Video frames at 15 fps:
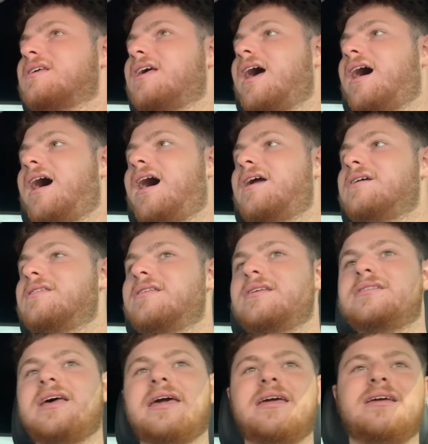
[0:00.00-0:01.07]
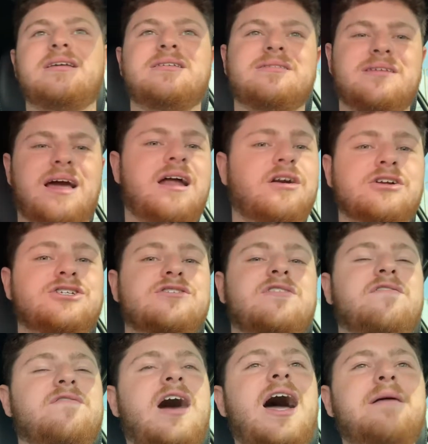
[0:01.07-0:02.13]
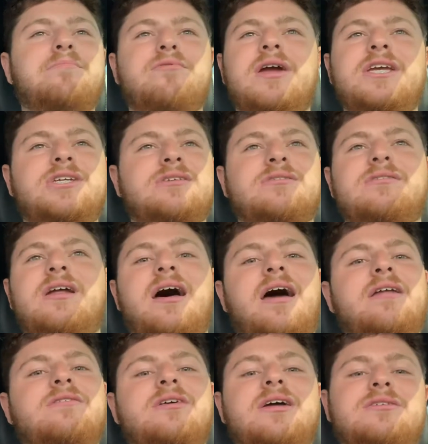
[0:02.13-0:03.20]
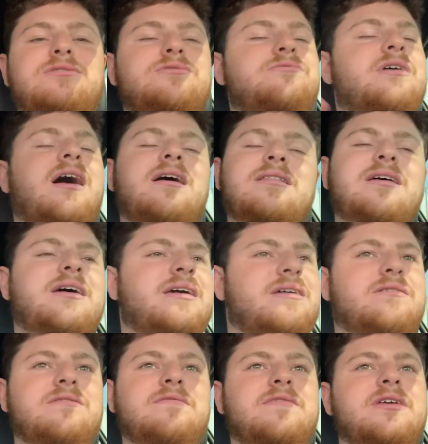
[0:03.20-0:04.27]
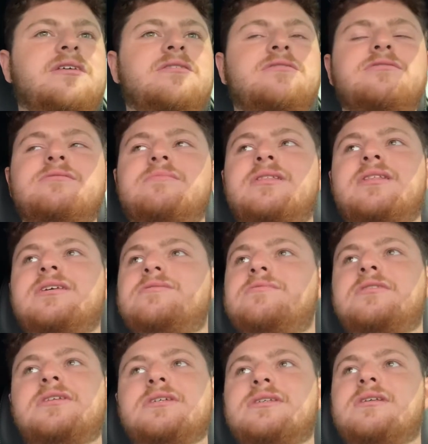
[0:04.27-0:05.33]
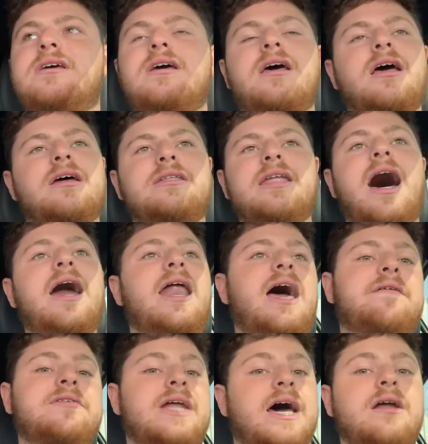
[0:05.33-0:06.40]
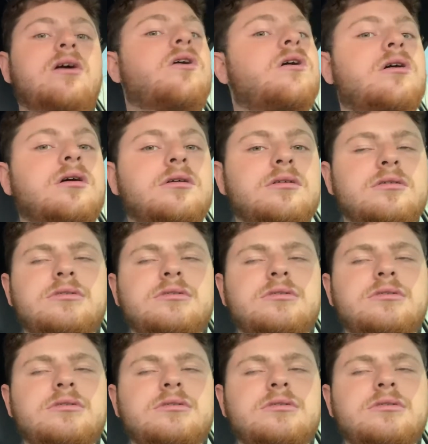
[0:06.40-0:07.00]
It's like, I don't know, just the vibrations on idle I do not like on vehicles, and this one does not have it at all.